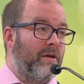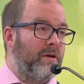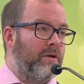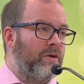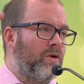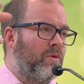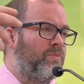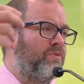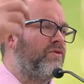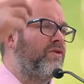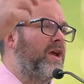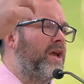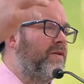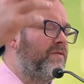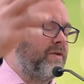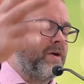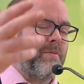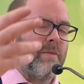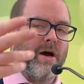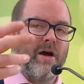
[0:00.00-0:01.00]
You're praying
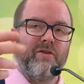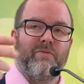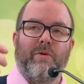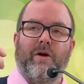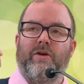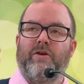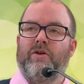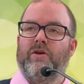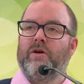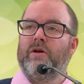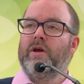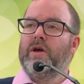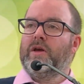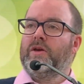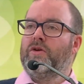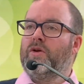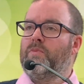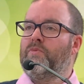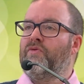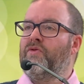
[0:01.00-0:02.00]
for a marriage partner.
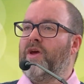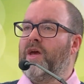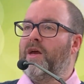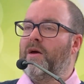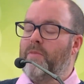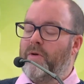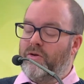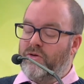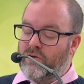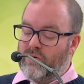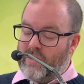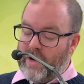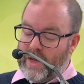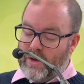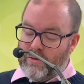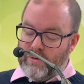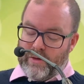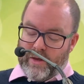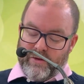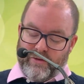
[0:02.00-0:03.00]
You're praying about your
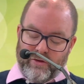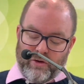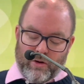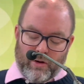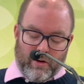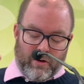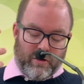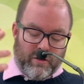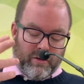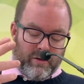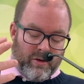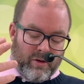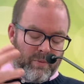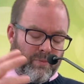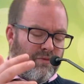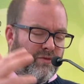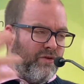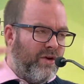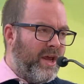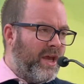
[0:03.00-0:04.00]
illness. You're
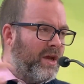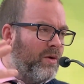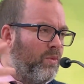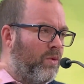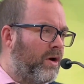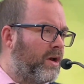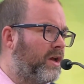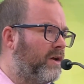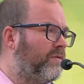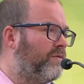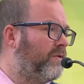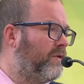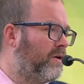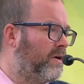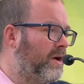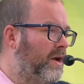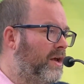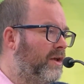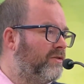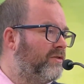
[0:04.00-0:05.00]
praying and working
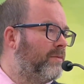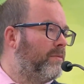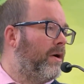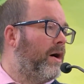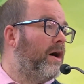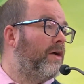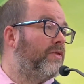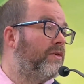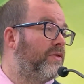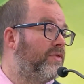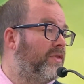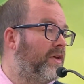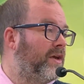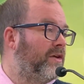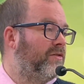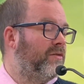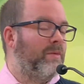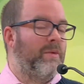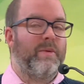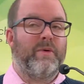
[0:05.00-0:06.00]
for some other
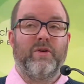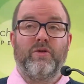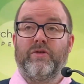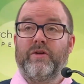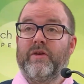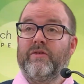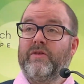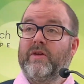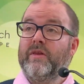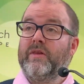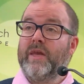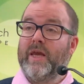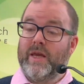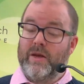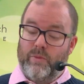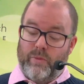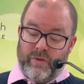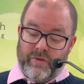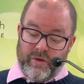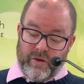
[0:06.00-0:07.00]
thing that maybe you're
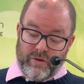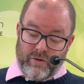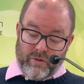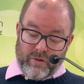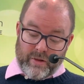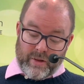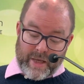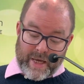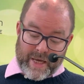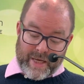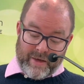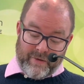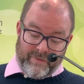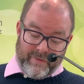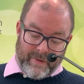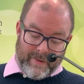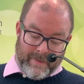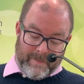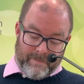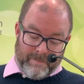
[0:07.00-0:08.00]
discontent with in your life.
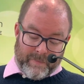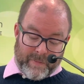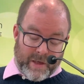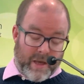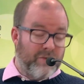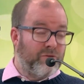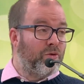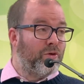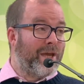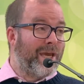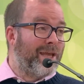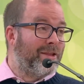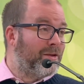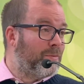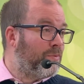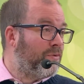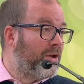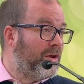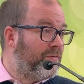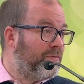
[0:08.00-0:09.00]
It's okay
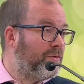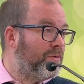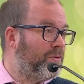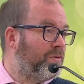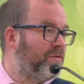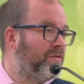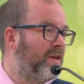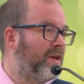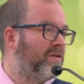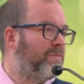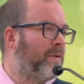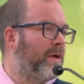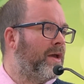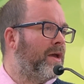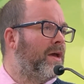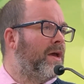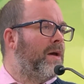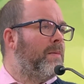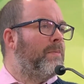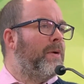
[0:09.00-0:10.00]
to pray for those things,
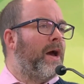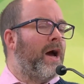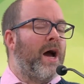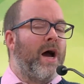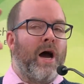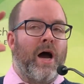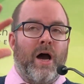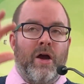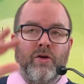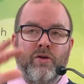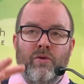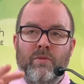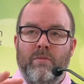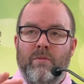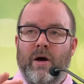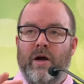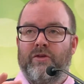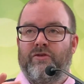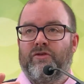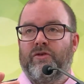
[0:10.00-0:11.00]
but how
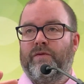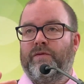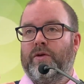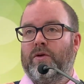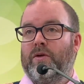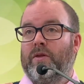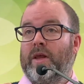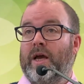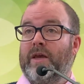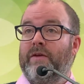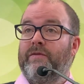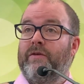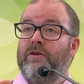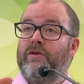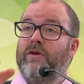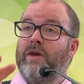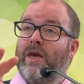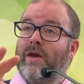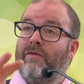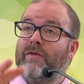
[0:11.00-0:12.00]
much of your life are
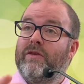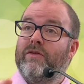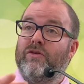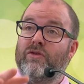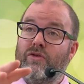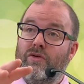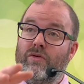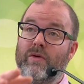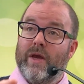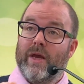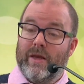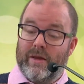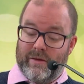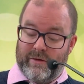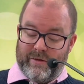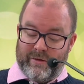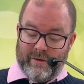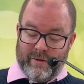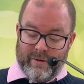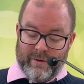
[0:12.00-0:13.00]
you giving to
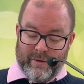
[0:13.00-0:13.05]
it?